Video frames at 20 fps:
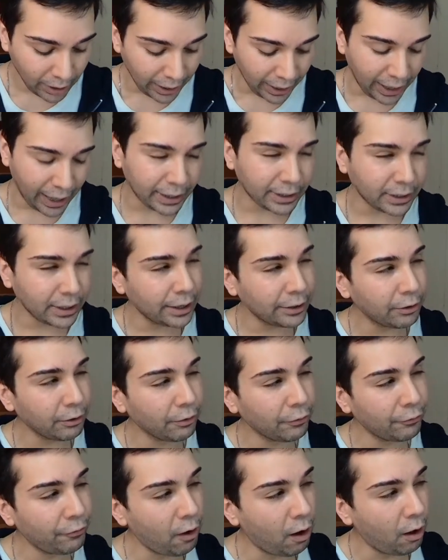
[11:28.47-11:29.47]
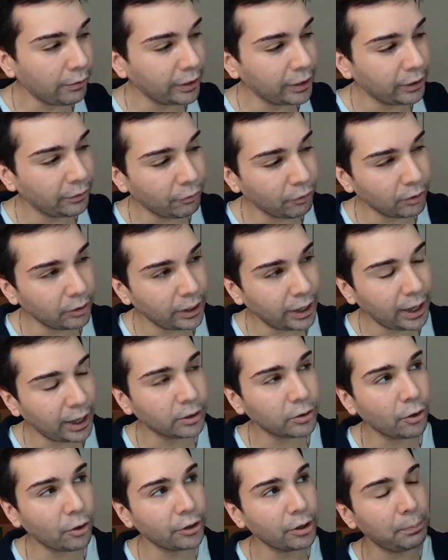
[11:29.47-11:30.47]
It's like you're falling for
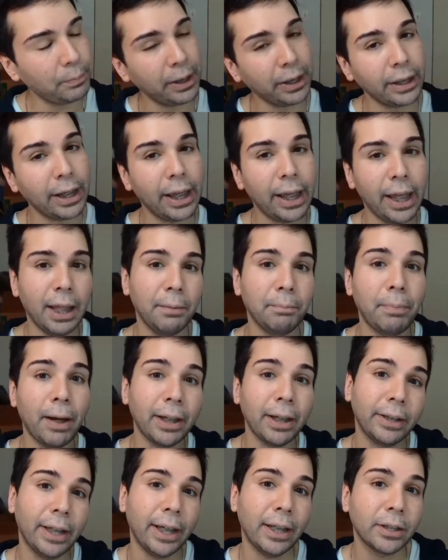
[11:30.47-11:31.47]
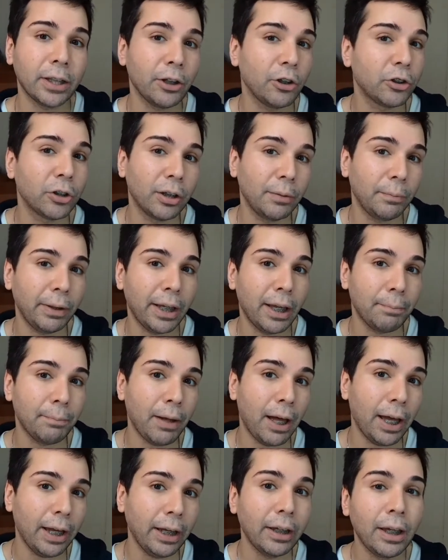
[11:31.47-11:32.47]
things, or you're being hit by things that you shouldn't be hit
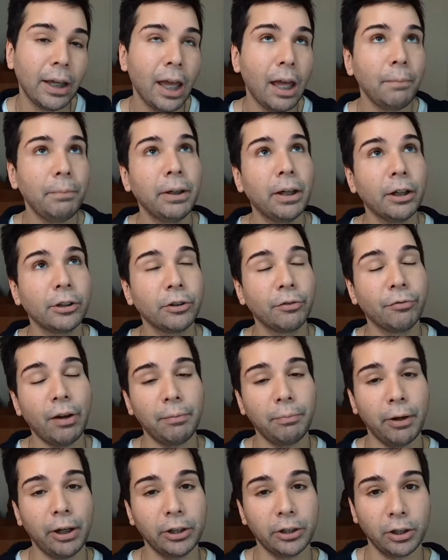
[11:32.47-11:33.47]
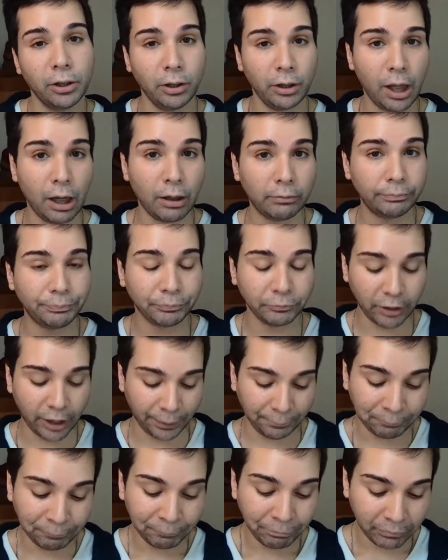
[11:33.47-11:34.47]
by because your vibration is low,
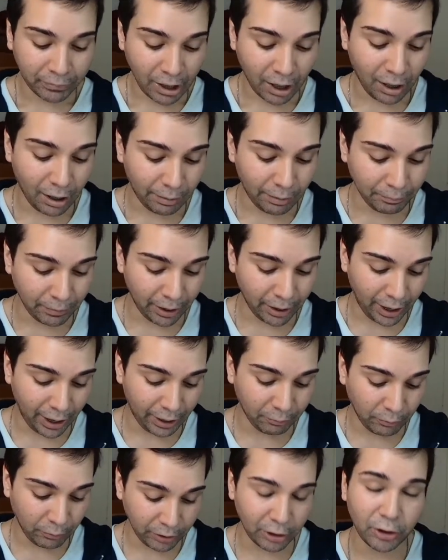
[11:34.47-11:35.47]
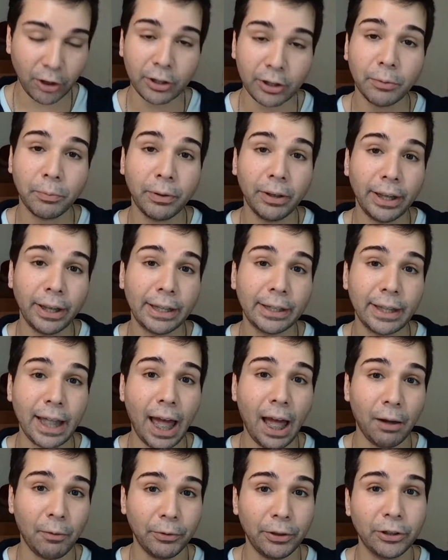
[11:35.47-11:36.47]
right? And when you start to release
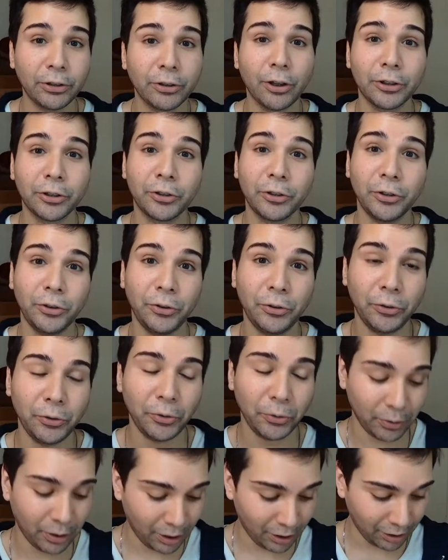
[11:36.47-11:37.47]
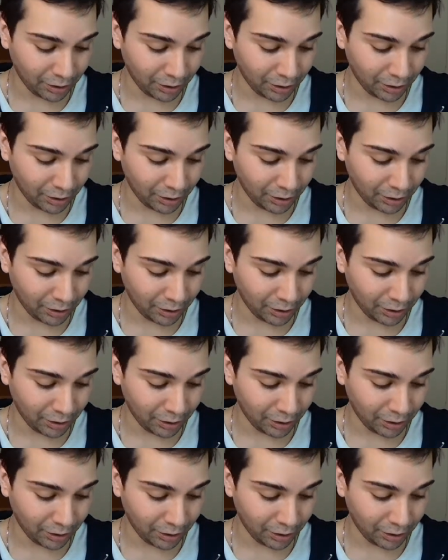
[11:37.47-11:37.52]
that, when you start to